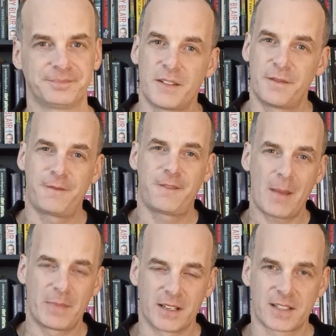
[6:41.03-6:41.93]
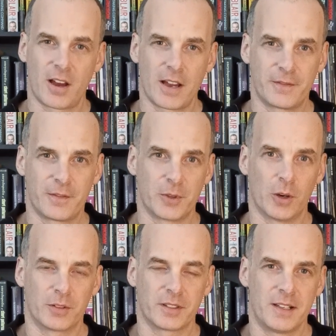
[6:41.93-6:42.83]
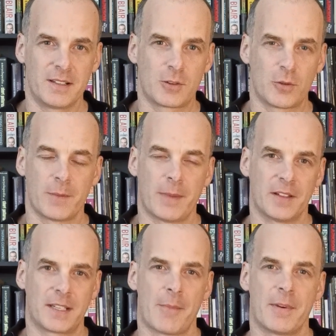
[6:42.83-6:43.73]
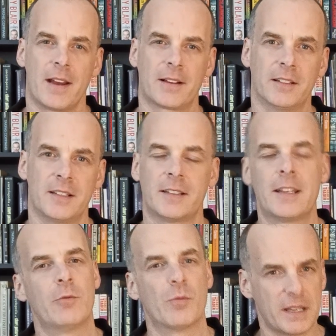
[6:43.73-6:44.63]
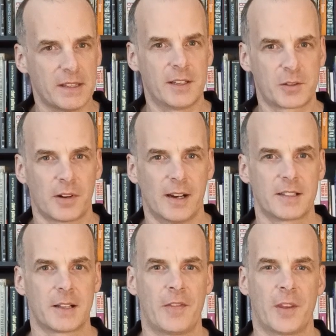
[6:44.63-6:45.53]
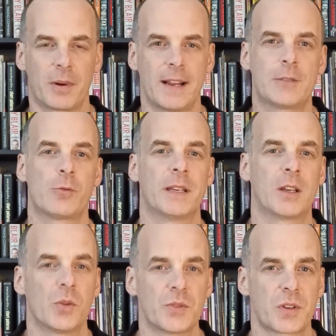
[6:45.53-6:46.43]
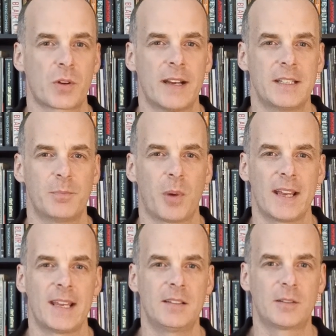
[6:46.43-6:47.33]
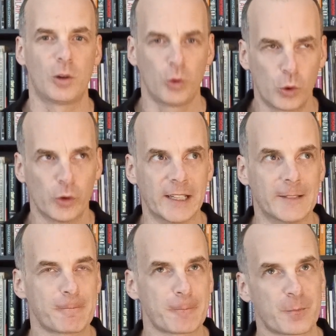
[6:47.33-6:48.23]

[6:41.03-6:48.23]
There's a fabulous line from God in talking about the tabernacle. He says he will meet the Israelites and the place will be consecrated by his glory.